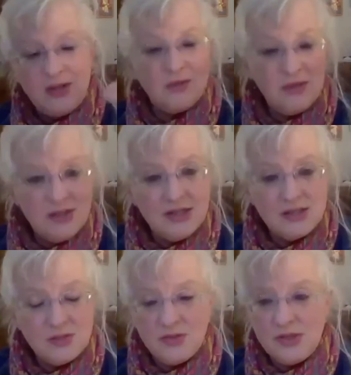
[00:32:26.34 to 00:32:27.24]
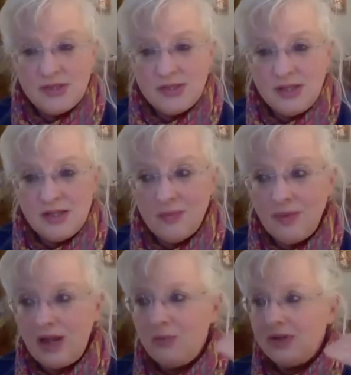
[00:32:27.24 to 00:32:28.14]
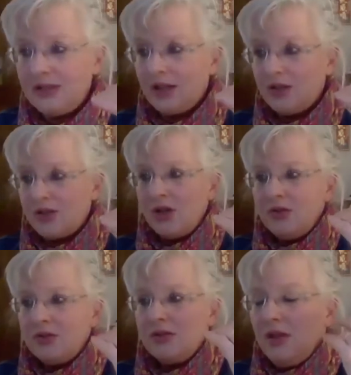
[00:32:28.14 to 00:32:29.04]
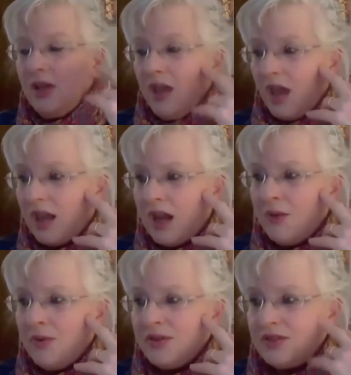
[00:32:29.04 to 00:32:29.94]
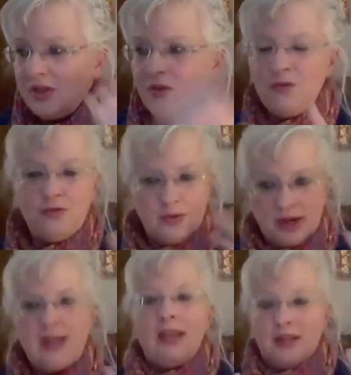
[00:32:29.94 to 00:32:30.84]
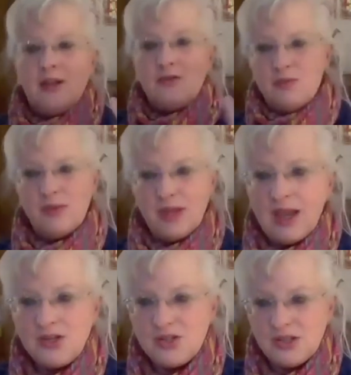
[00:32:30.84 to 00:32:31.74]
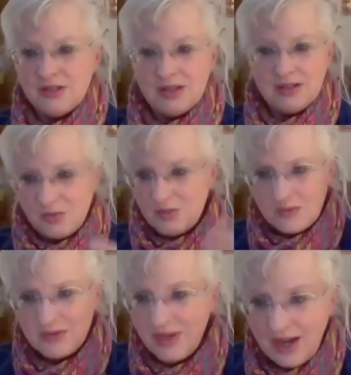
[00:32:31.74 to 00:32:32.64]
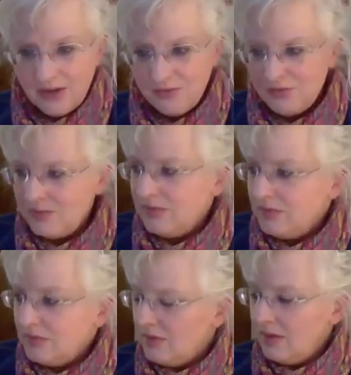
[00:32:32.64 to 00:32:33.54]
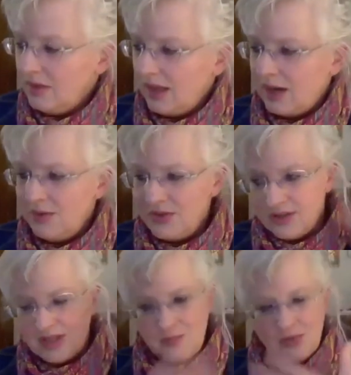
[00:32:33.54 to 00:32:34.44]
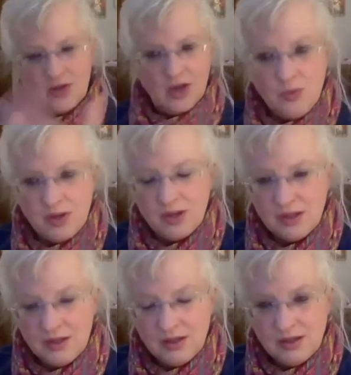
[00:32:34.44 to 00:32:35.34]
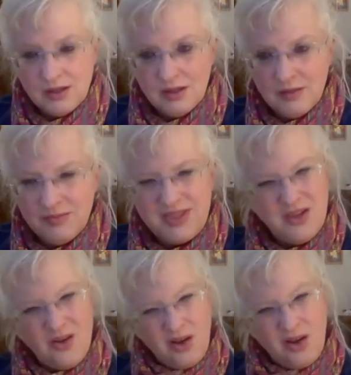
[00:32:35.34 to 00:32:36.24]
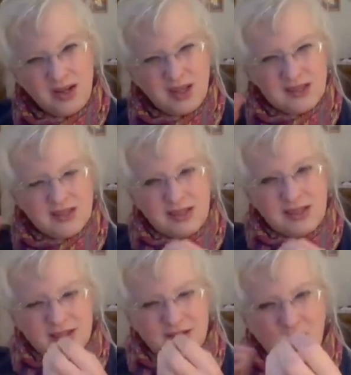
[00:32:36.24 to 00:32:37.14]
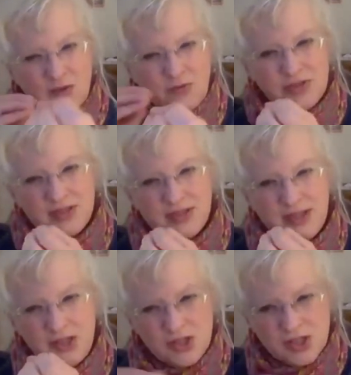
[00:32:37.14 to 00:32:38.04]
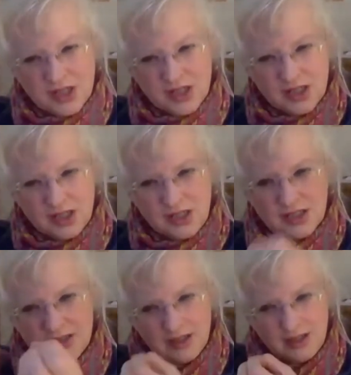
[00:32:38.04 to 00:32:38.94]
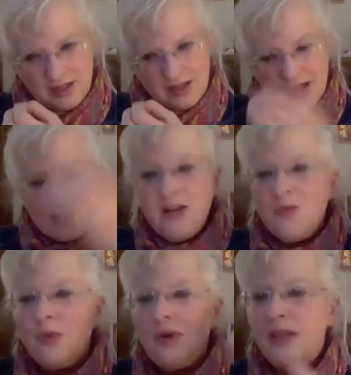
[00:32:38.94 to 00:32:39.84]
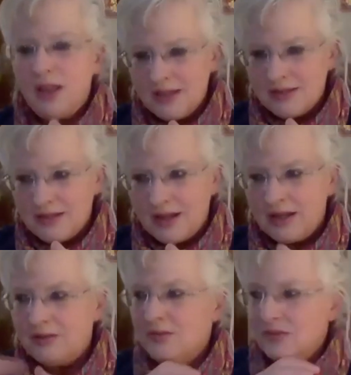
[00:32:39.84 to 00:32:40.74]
my early days of doing stand up, I would tell jokes and I was so afraid of the reaction that no one would laugh that I would just keep going. But the audience, it's a conversation, you see. And I didn't realize that.